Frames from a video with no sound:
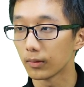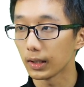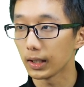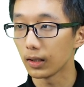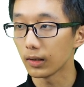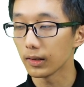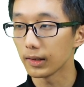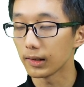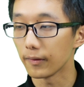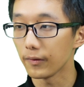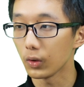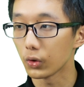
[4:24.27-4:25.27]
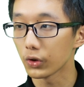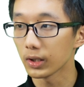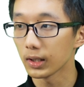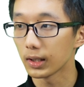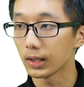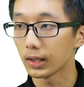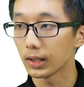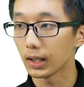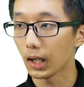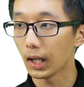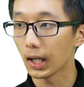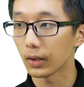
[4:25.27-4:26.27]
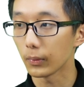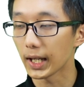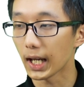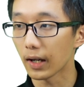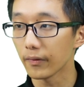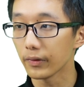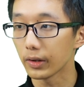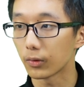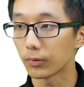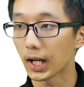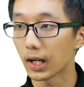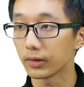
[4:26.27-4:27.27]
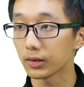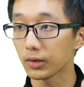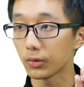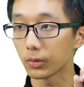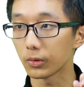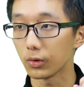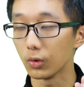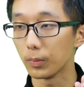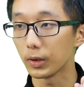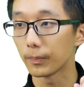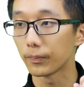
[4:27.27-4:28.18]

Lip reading: Here is the fusion, and we have the round neural tube.